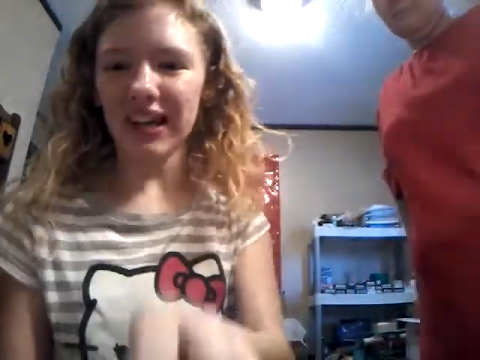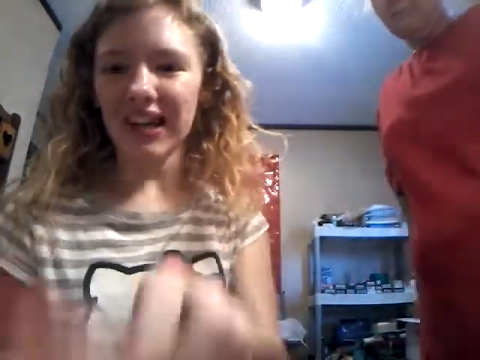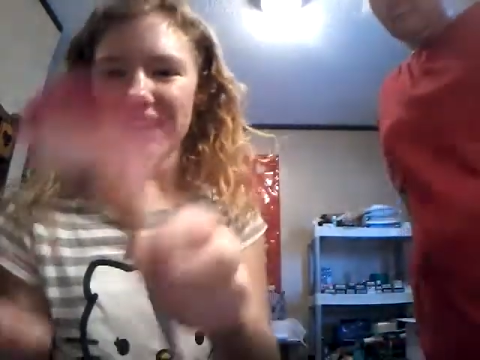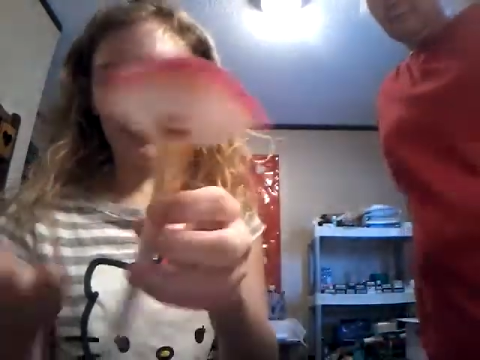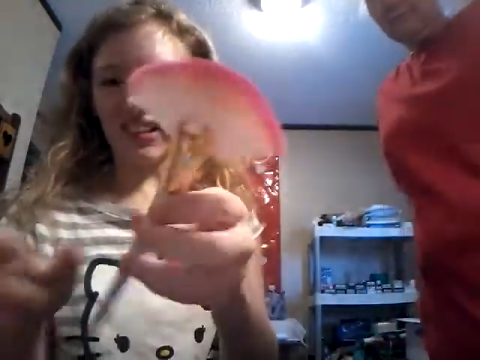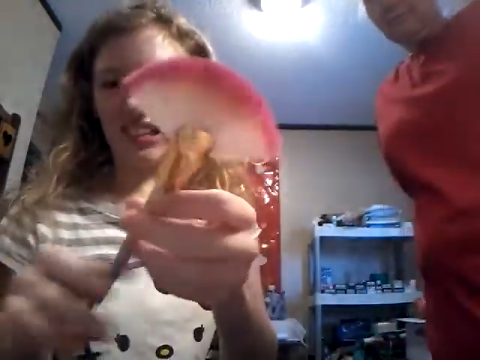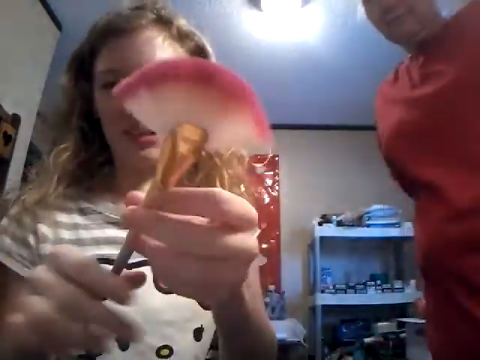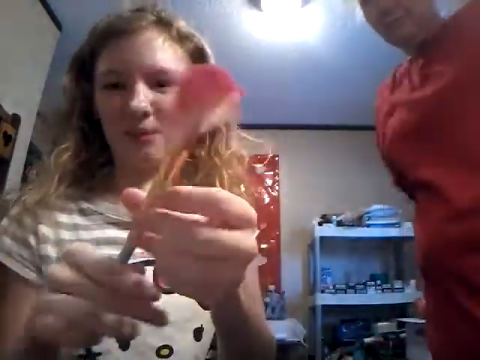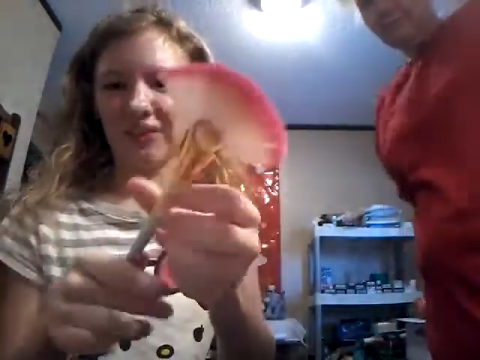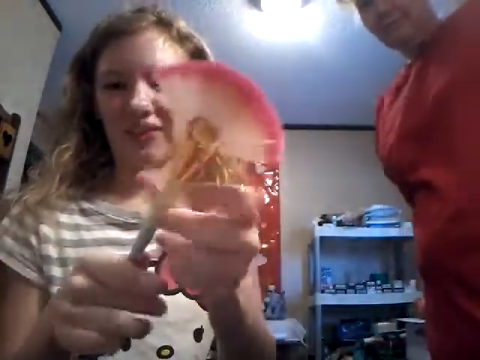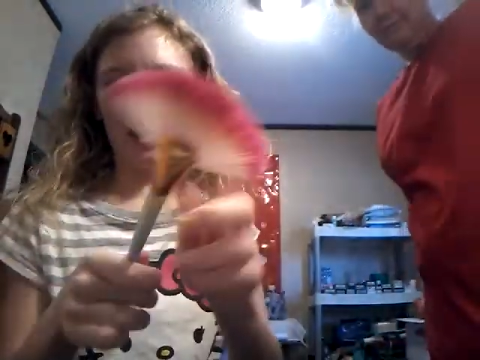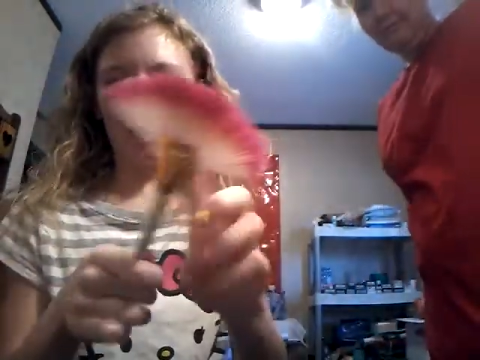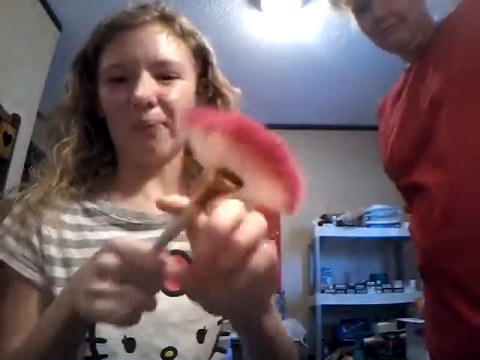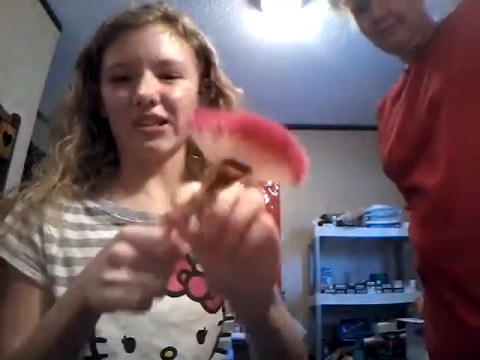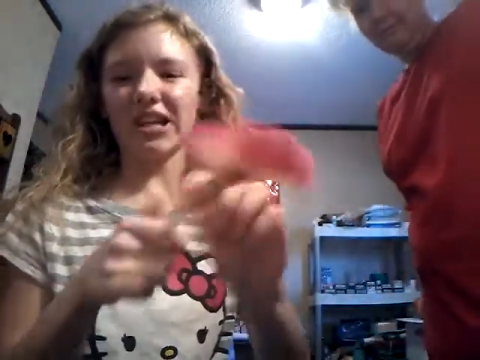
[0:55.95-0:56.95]
Especially my
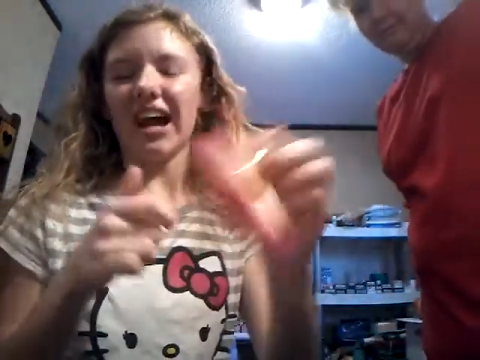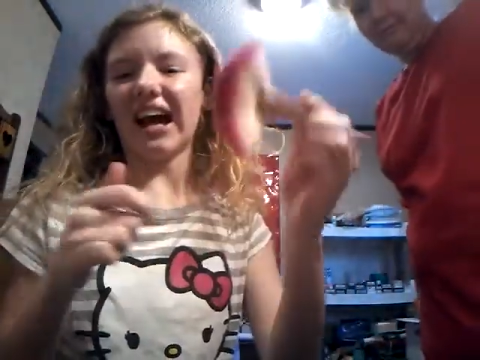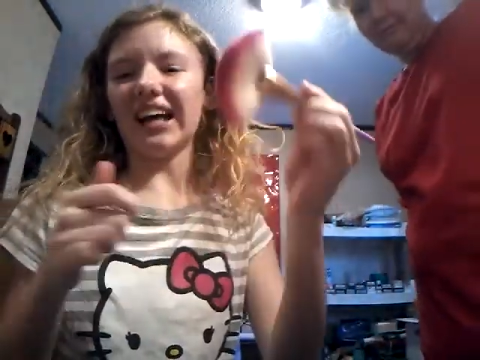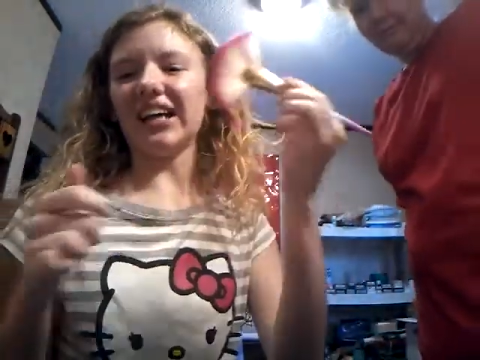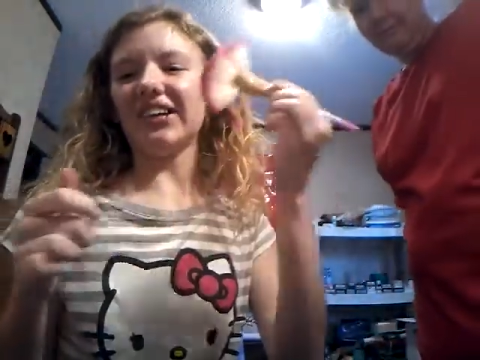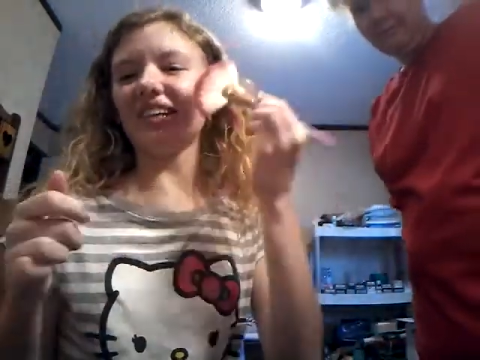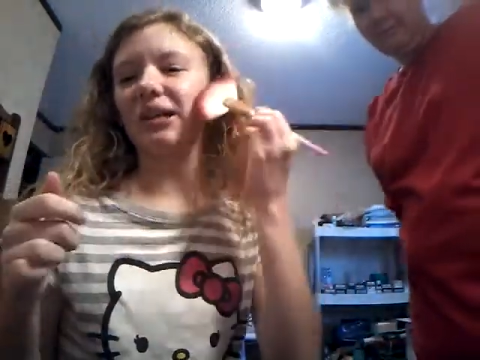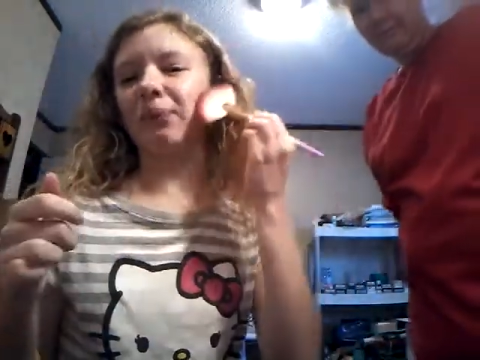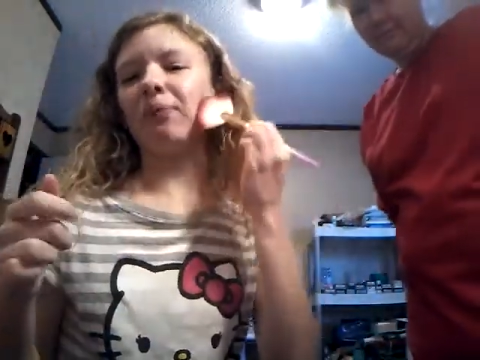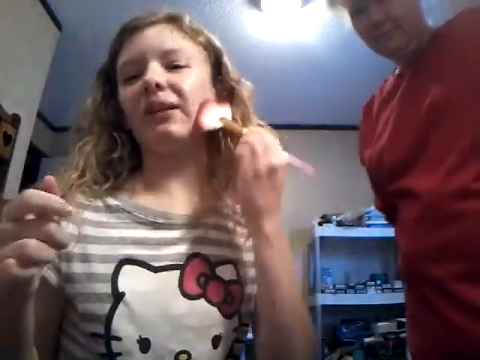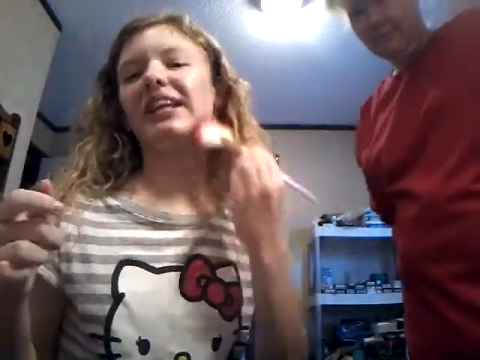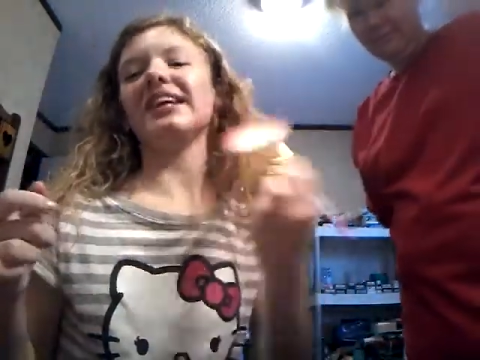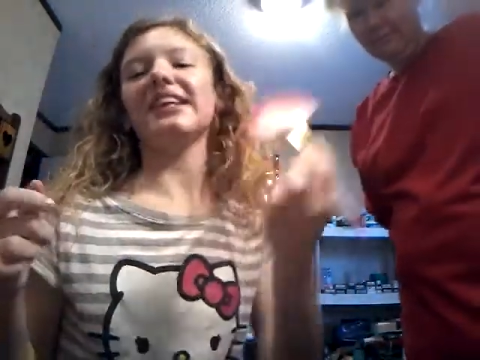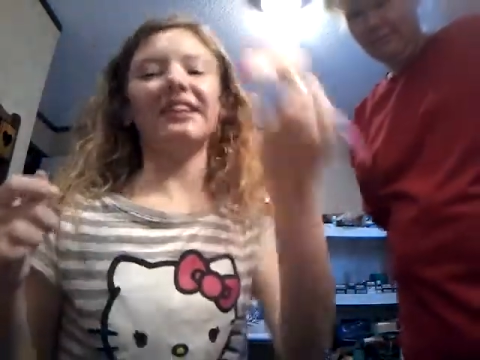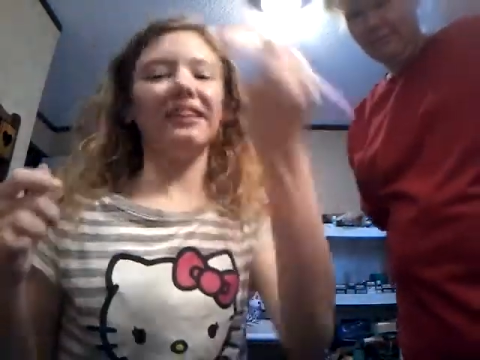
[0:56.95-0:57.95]
fan brush. I use it to
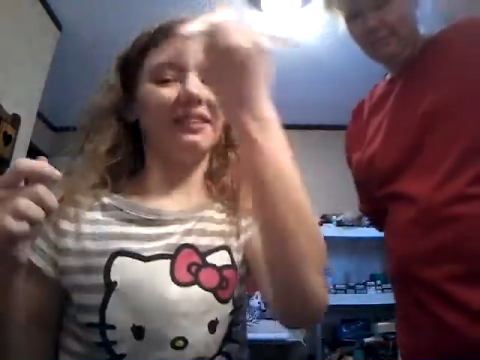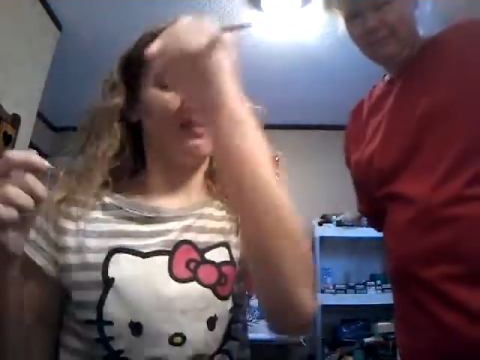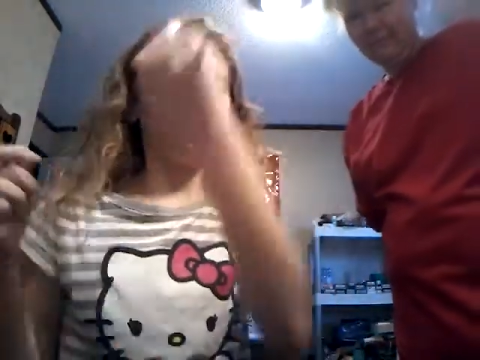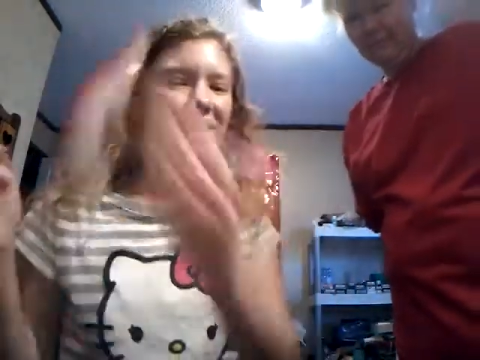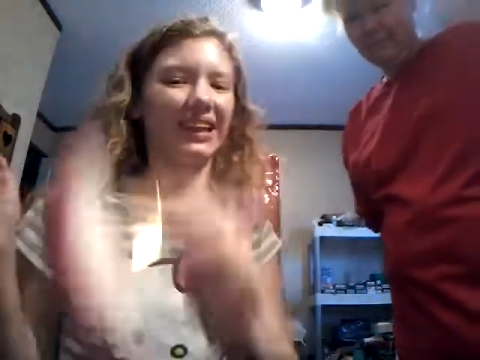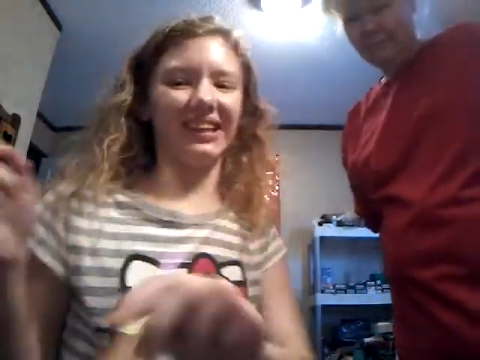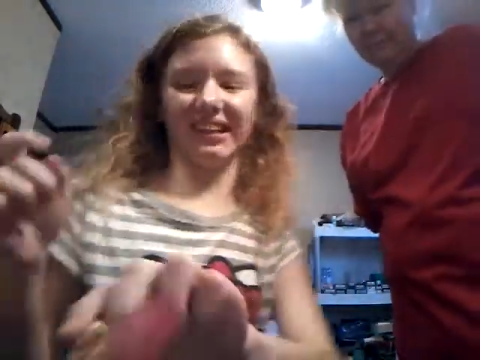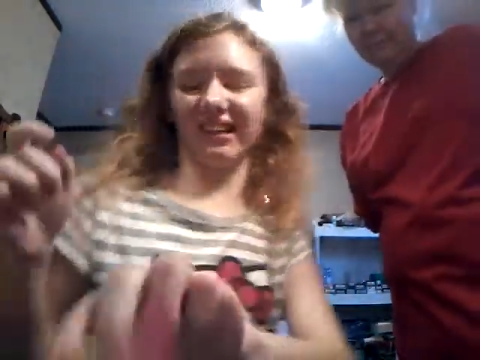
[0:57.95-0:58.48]
blend. Blend.